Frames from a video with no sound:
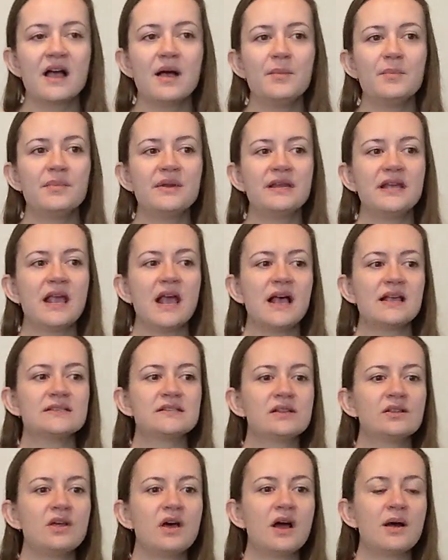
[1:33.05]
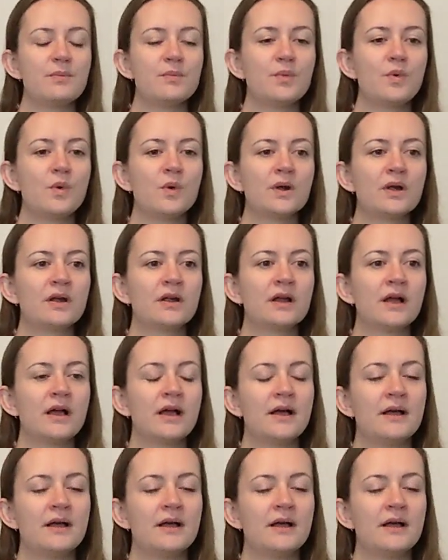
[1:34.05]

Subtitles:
company has a lot more